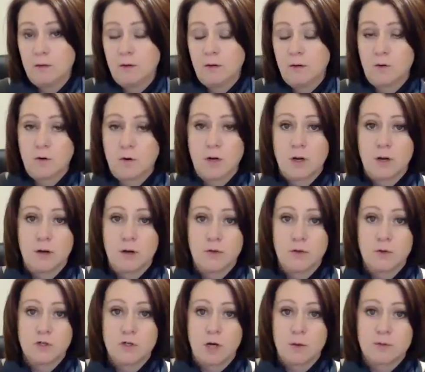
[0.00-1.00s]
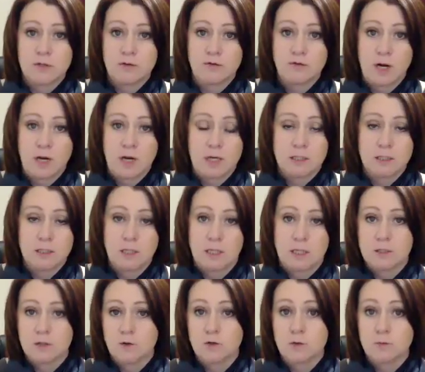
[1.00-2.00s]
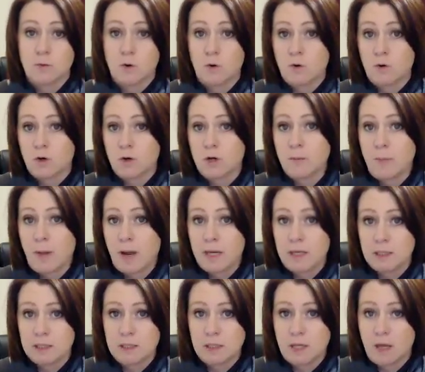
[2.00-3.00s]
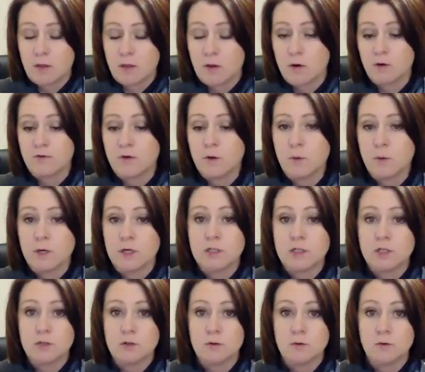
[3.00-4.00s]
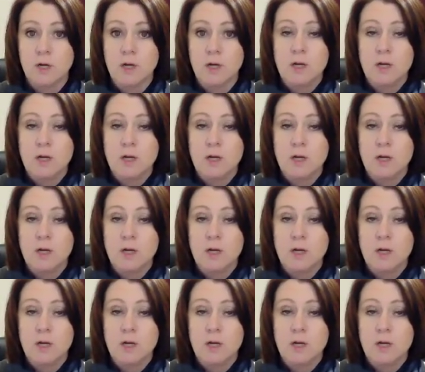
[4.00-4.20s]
or 3 drops of frankincense, or combine it together. If you want to do